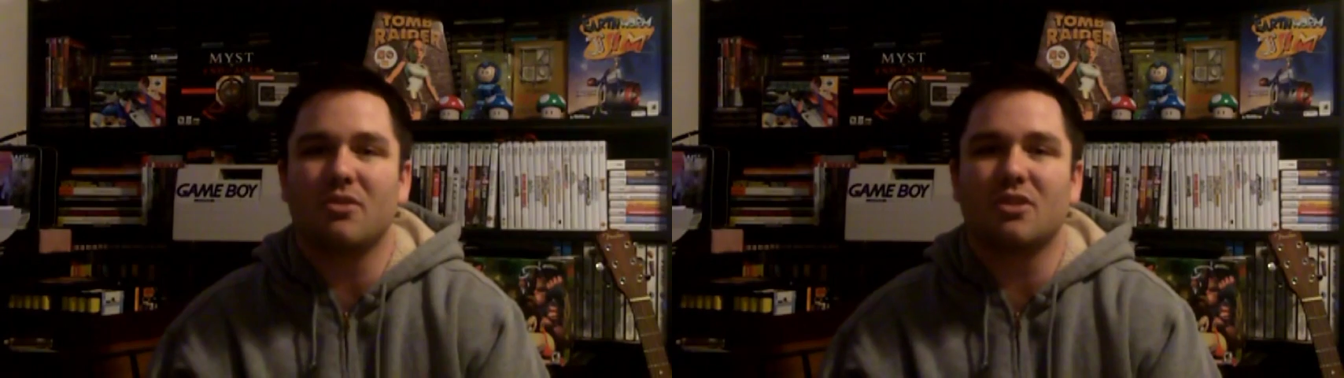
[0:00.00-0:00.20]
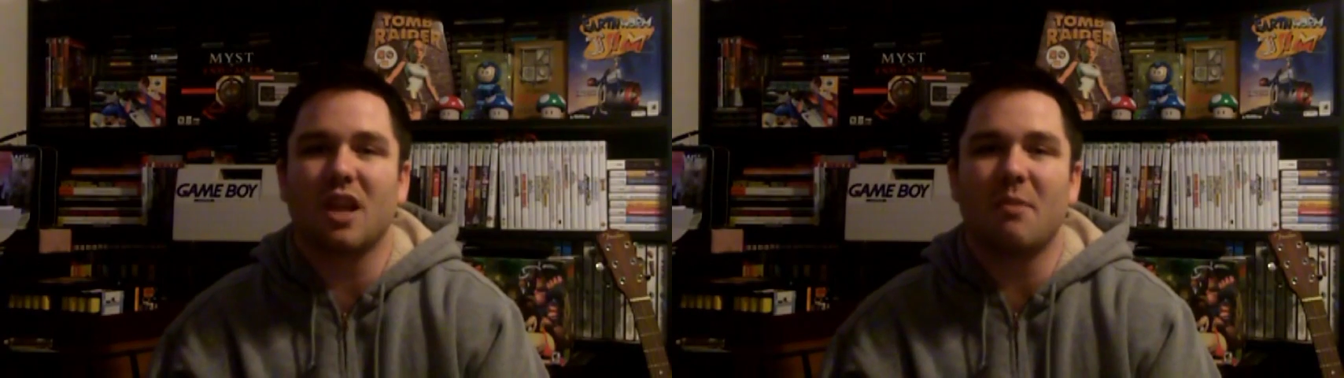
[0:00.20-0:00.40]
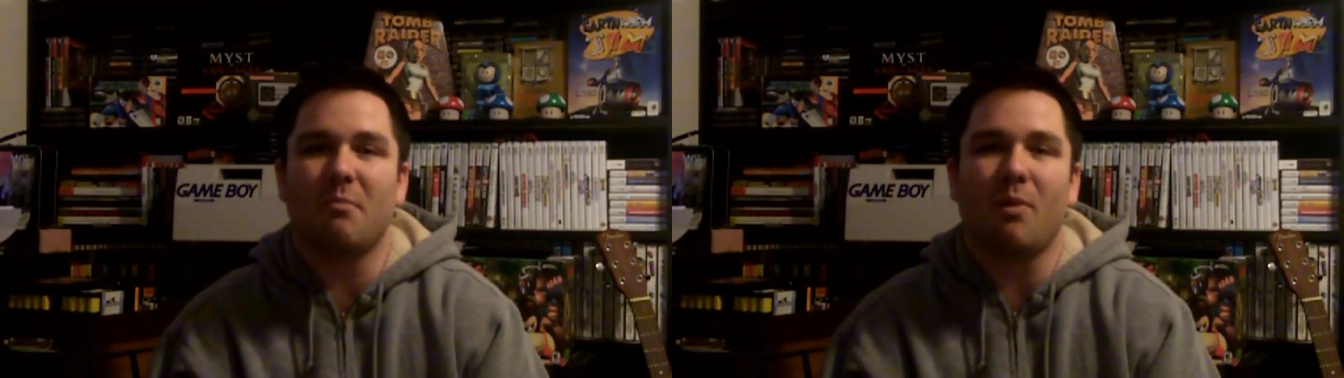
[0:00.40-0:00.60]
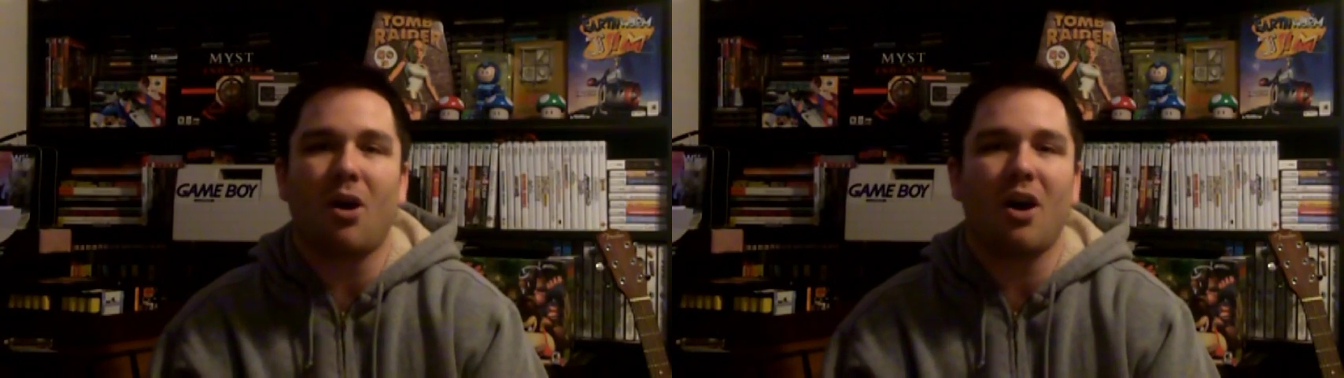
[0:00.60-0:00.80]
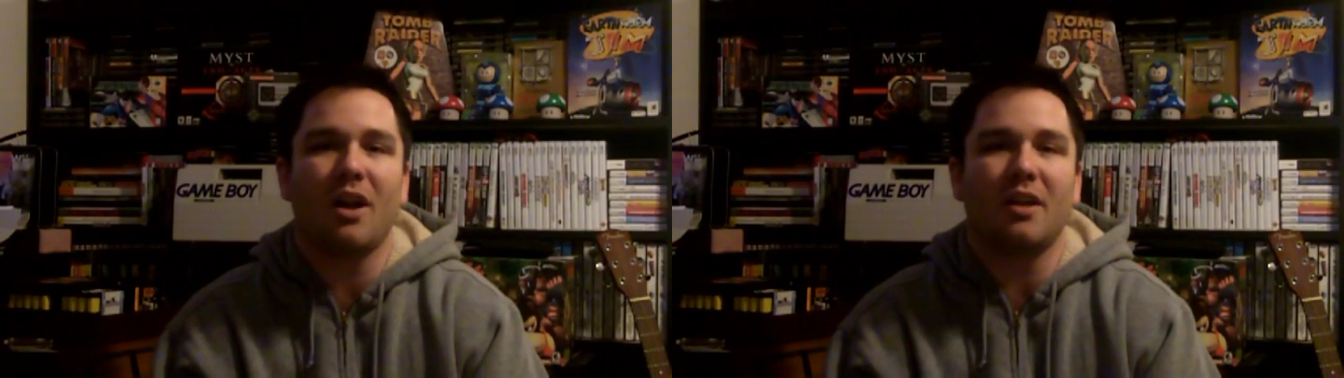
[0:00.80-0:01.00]
there's a
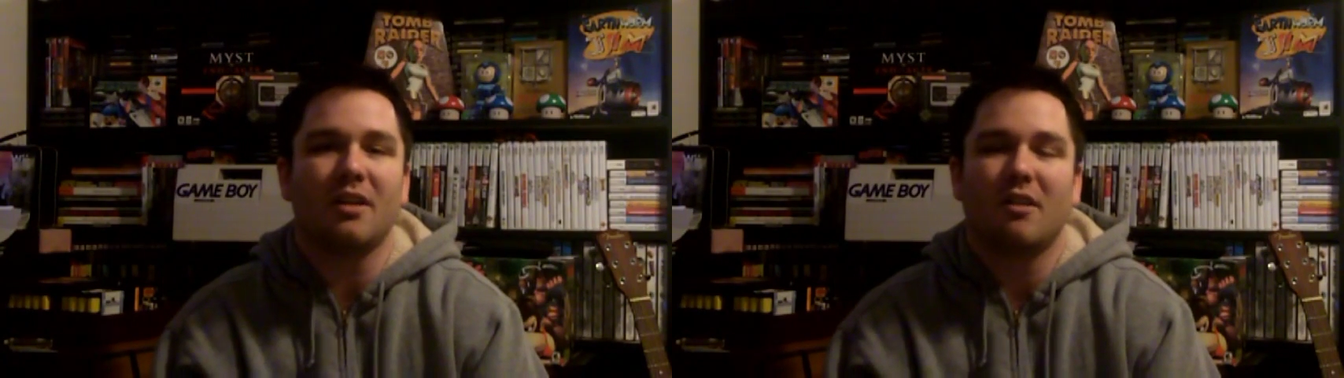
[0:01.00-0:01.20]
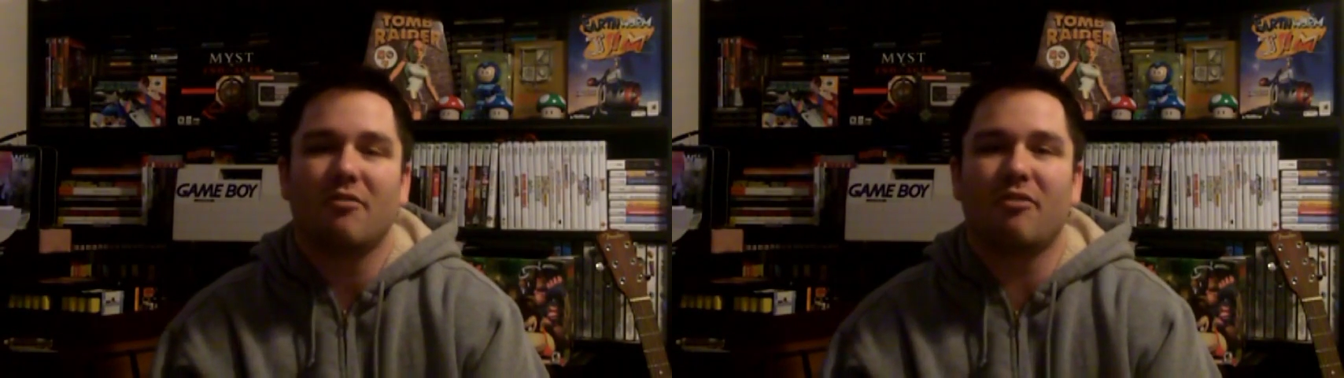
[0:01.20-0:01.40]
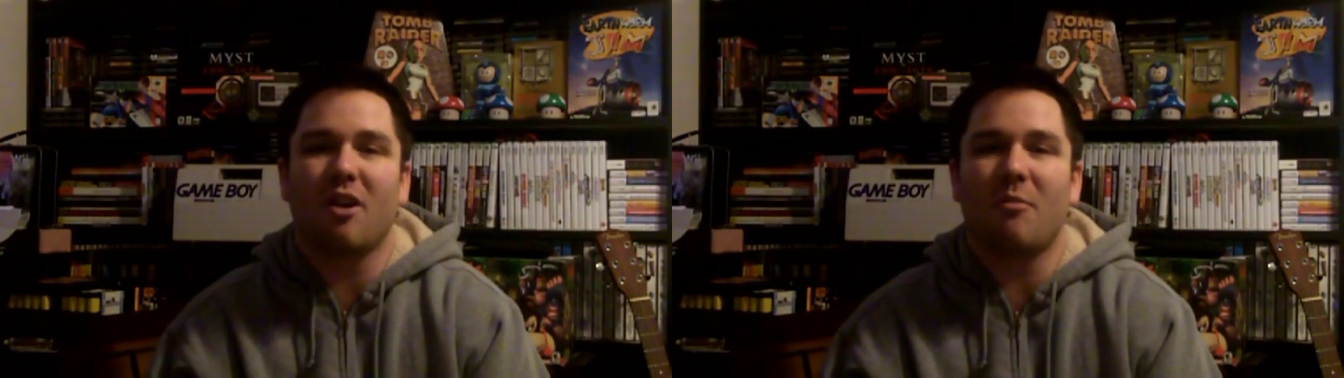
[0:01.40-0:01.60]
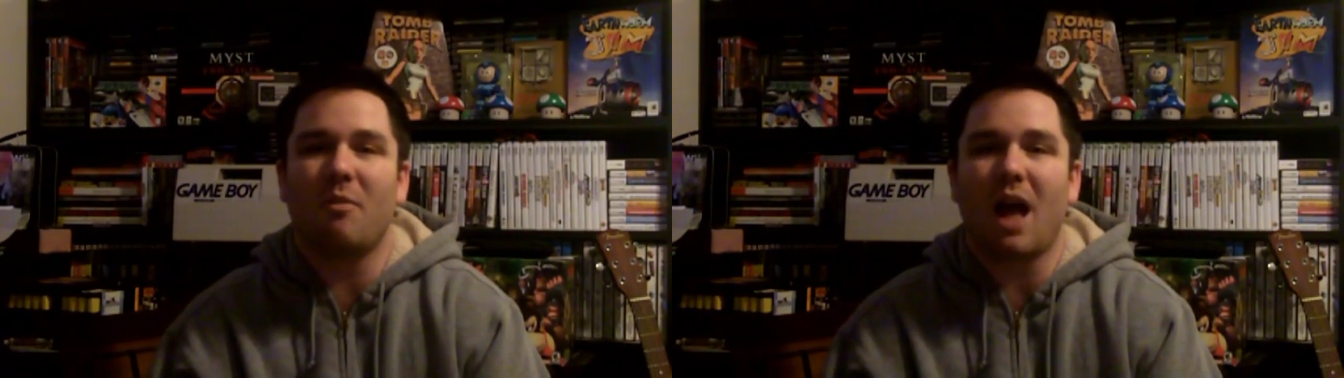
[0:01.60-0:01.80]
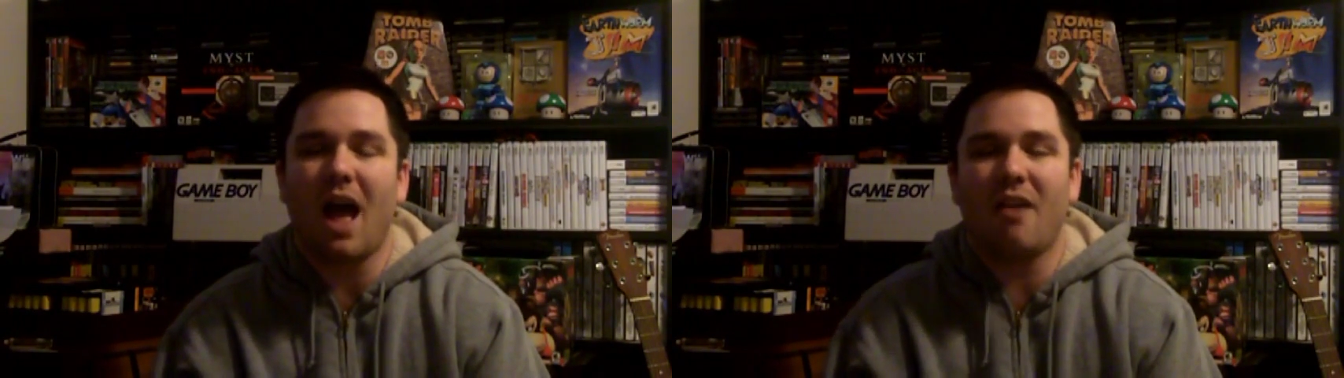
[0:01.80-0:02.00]
mod
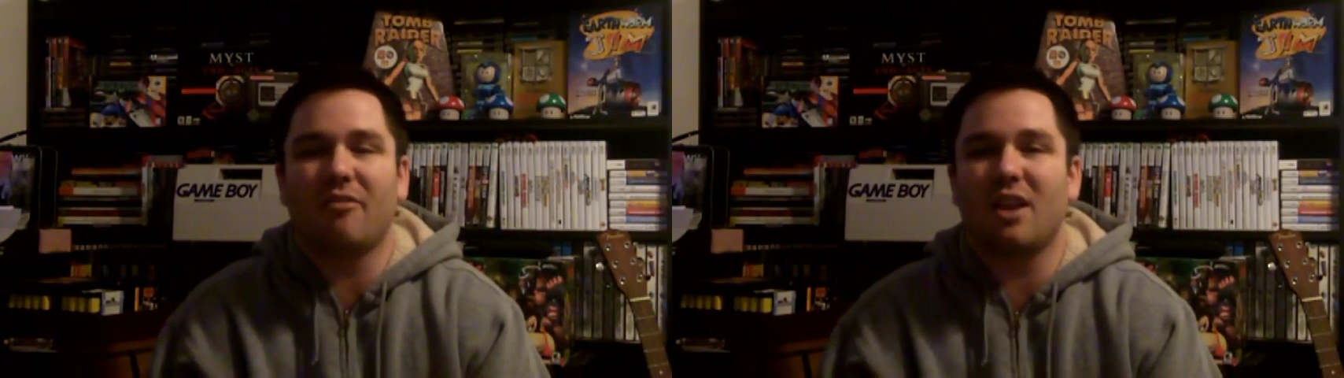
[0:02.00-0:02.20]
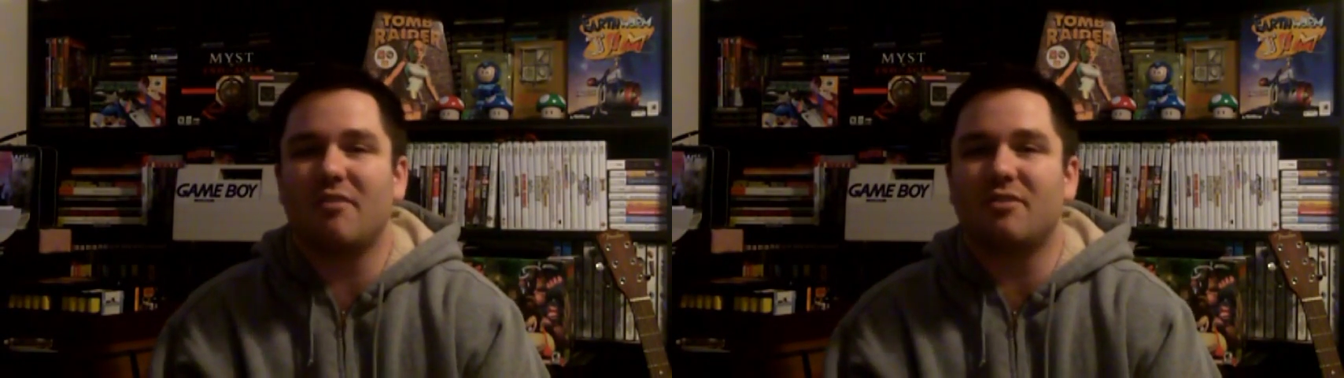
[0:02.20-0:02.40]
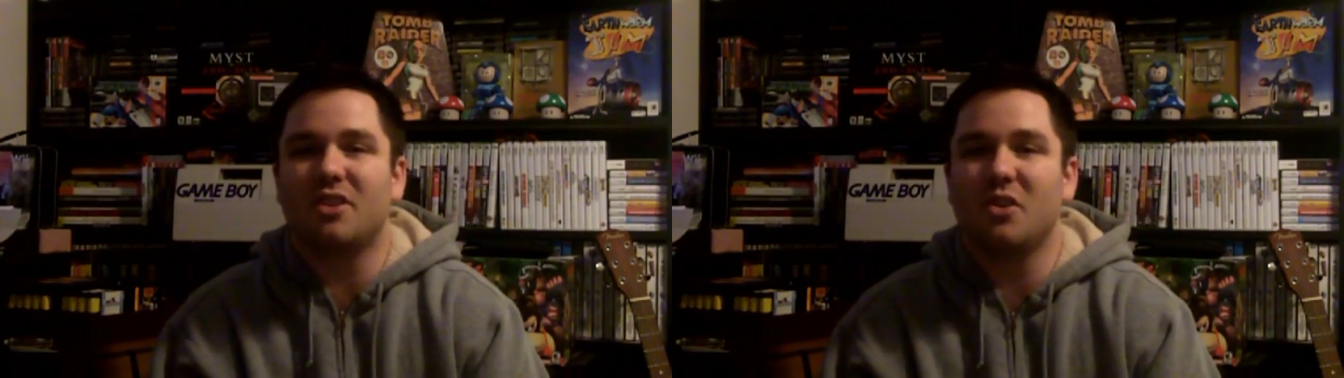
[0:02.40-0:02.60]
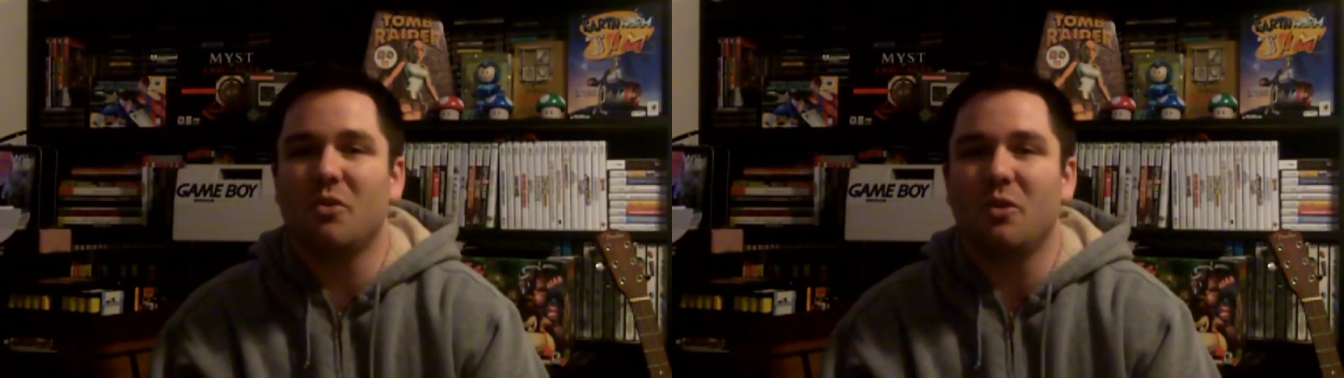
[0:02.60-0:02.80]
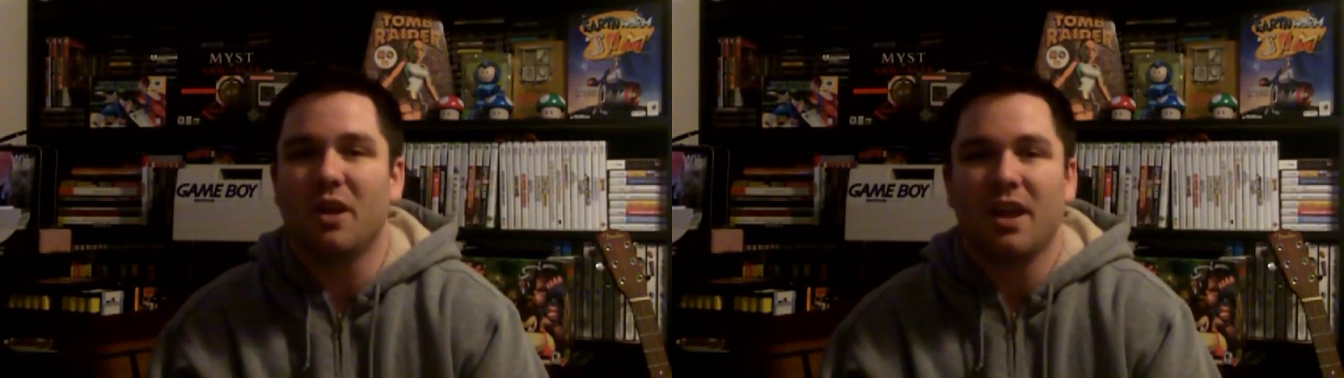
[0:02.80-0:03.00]
from Half-Life
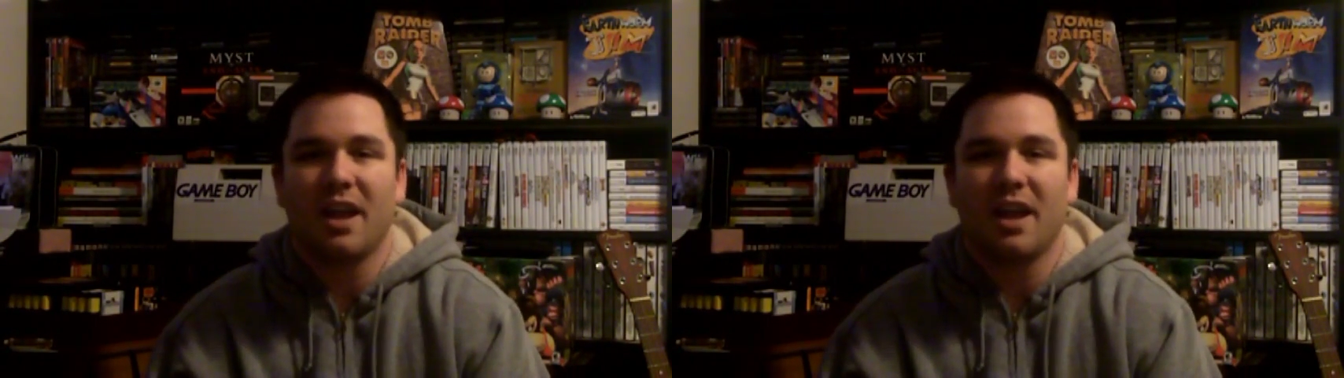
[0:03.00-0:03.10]
2,